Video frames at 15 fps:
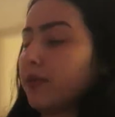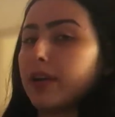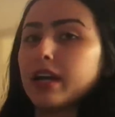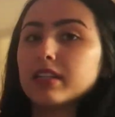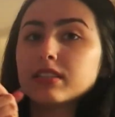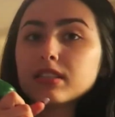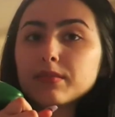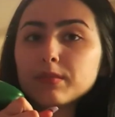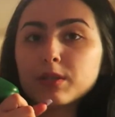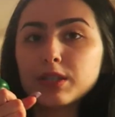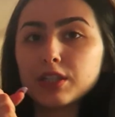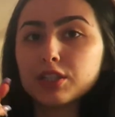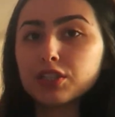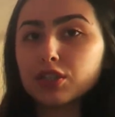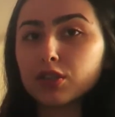We got some
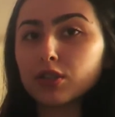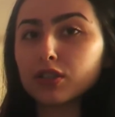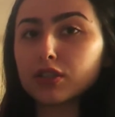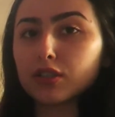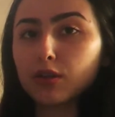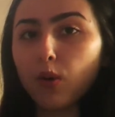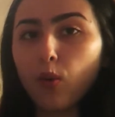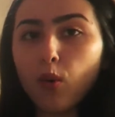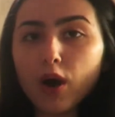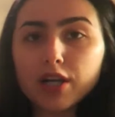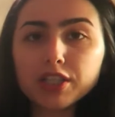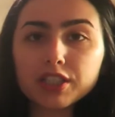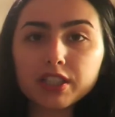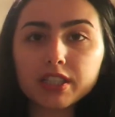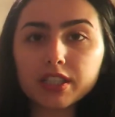
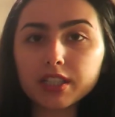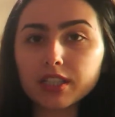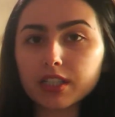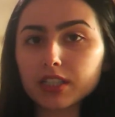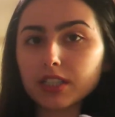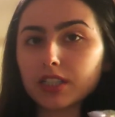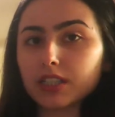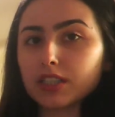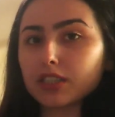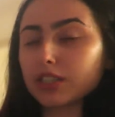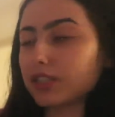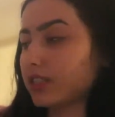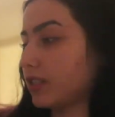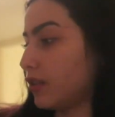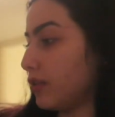dishwasher
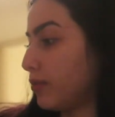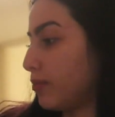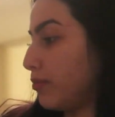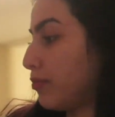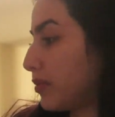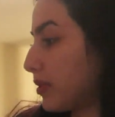soap.